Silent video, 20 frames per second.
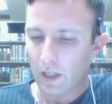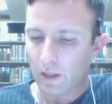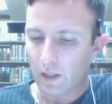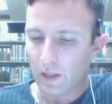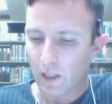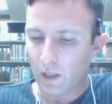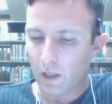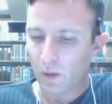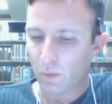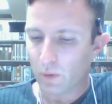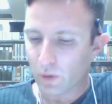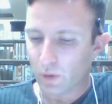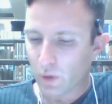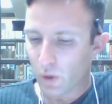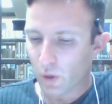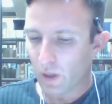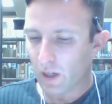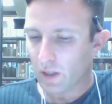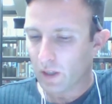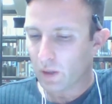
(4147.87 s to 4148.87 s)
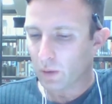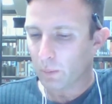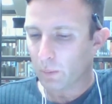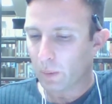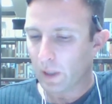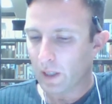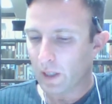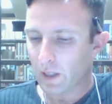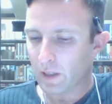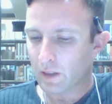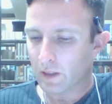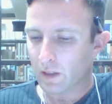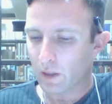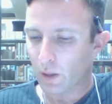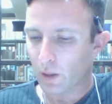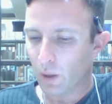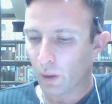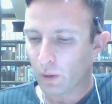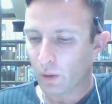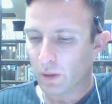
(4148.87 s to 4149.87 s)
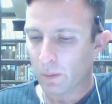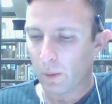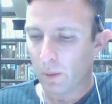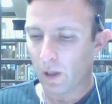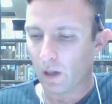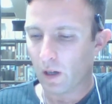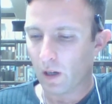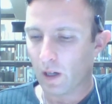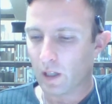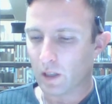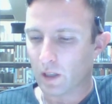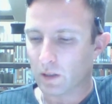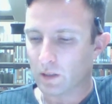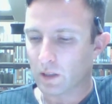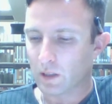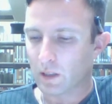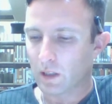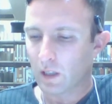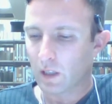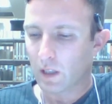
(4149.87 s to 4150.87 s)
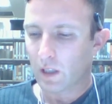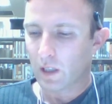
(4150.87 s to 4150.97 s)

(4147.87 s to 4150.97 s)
then it will try to ping the host periodically.